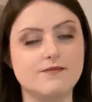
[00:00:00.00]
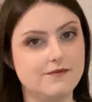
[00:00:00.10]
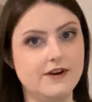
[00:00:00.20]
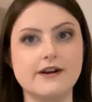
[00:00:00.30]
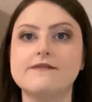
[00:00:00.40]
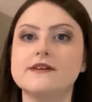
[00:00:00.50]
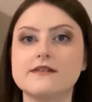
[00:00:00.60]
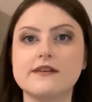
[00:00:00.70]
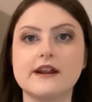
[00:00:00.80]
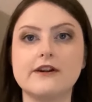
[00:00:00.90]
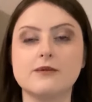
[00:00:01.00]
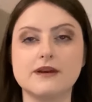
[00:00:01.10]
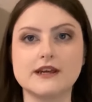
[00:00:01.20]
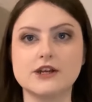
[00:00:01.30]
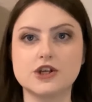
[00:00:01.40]
very fixated on
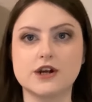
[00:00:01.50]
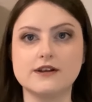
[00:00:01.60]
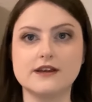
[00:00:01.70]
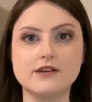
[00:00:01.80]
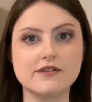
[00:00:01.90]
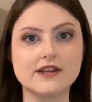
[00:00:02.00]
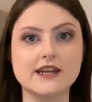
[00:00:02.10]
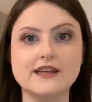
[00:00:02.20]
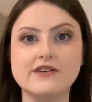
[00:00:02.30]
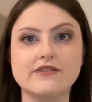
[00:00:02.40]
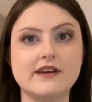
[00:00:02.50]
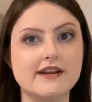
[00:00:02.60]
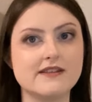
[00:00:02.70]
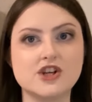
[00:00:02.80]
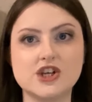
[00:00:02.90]
making sure that you can get use out of
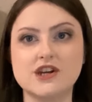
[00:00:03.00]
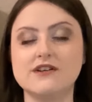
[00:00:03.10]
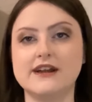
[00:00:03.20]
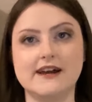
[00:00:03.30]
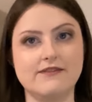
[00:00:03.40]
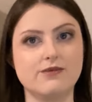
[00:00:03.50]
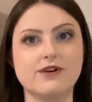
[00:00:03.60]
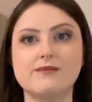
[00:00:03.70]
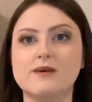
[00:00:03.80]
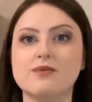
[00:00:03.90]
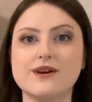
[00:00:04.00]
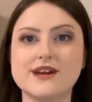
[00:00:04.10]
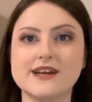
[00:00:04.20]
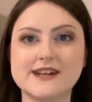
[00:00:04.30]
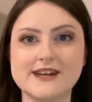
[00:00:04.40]
the shoe, not having to worry about
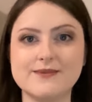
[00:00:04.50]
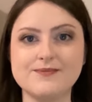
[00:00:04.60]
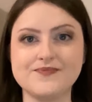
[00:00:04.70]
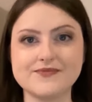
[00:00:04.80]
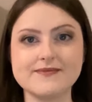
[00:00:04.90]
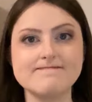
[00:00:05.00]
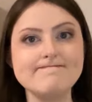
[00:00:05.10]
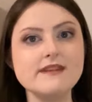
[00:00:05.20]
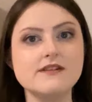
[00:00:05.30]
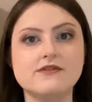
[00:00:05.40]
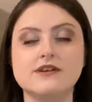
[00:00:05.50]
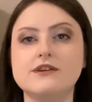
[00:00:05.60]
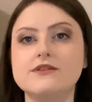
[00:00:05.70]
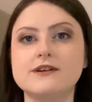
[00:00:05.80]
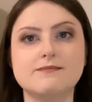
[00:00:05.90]
breaking it in. So
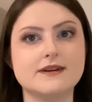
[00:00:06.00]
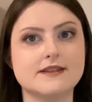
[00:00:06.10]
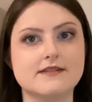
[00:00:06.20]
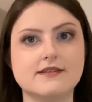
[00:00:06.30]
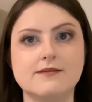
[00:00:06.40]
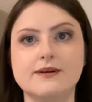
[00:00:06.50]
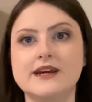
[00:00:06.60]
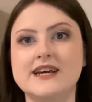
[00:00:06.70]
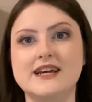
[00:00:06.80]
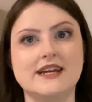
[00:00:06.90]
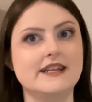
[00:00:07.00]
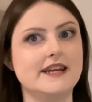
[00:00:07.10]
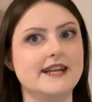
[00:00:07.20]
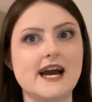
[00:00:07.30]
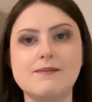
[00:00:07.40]
you can pick this up in a
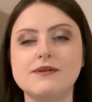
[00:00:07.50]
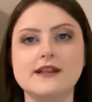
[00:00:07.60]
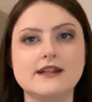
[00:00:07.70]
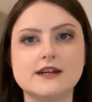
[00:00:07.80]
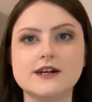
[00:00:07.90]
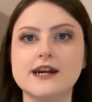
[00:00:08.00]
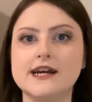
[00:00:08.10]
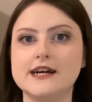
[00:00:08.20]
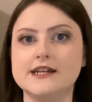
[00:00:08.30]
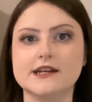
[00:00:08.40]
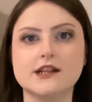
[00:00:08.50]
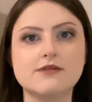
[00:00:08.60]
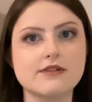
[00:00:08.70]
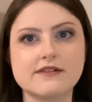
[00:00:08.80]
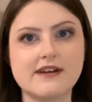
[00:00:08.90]
Napa leather and a
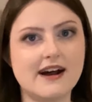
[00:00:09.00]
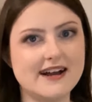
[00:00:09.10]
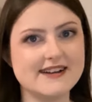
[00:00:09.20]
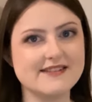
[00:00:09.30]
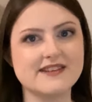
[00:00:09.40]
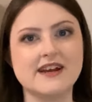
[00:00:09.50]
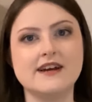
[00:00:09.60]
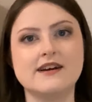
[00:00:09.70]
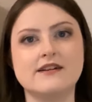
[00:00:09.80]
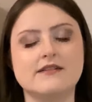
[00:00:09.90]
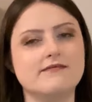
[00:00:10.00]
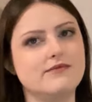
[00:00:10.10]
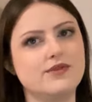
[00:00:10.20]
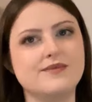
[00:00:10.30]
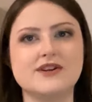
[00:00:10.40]
lower size.
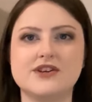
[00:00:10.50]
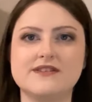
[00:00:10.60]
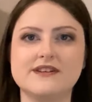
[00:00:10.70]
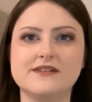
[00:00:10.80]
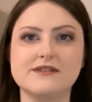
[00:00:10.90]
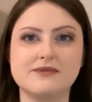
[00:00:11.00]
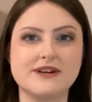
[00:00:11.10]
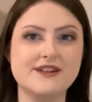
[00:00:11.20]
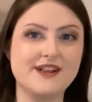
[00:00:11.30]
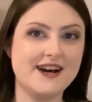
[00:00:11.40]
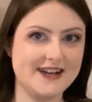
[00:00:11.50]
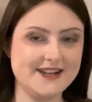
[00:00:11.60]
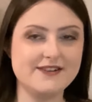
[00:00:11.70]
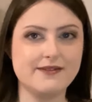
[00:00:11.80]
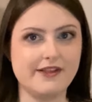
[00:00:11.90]
Well, I should say in a lower heel
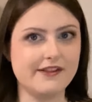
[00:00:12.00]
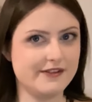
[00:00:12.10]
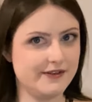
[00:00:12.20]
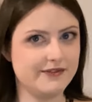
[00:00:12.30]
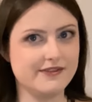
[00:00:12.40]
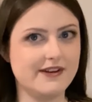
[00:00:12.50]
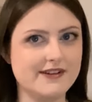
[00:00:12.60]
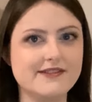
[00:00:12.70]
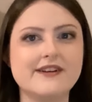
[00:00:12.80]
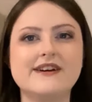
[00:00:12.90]
height rather than a lower size.